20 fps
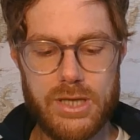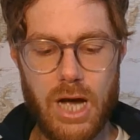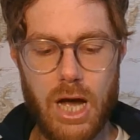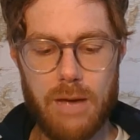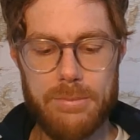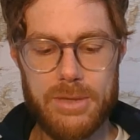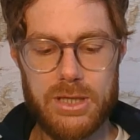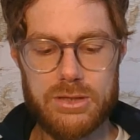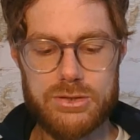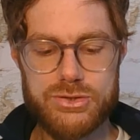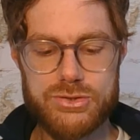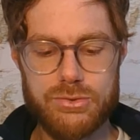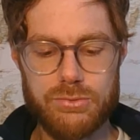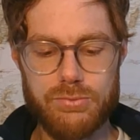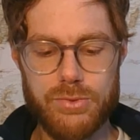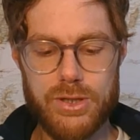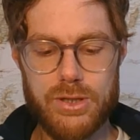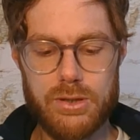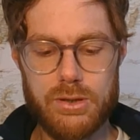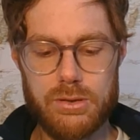comic,
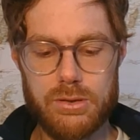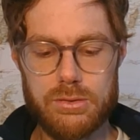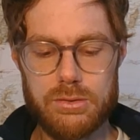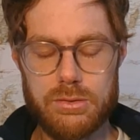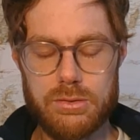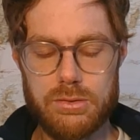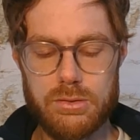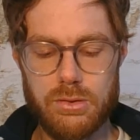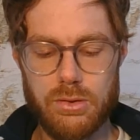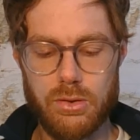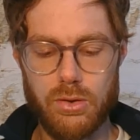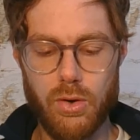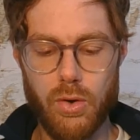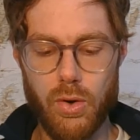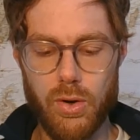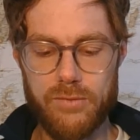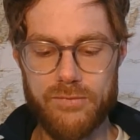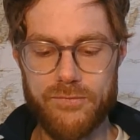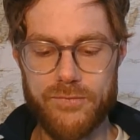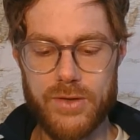surreal, or
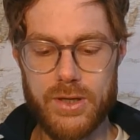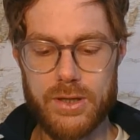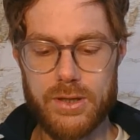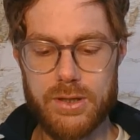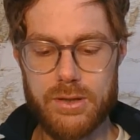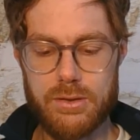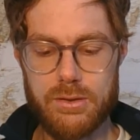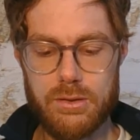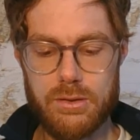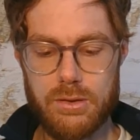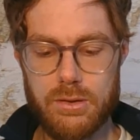orphic,